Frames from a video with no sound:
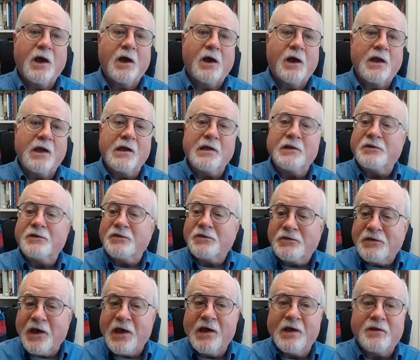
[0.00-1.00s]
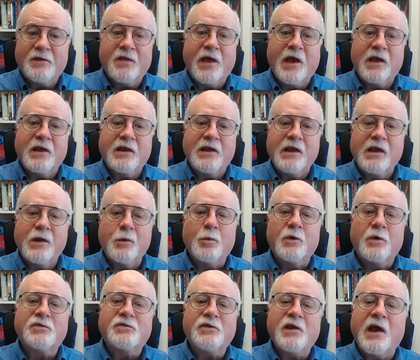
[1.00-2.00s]
it's said that he
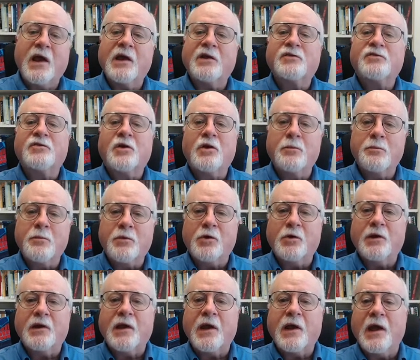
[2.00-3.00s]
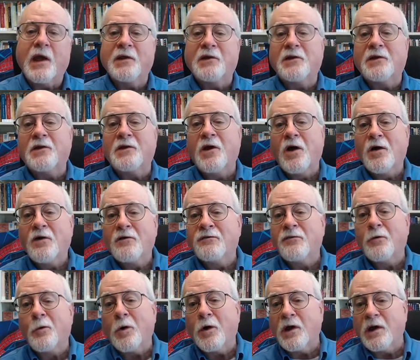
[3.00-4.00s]
was excommunicated
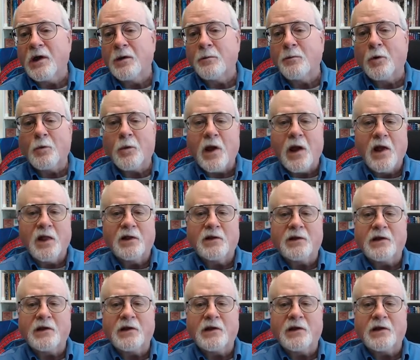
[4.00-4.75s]
for immorality.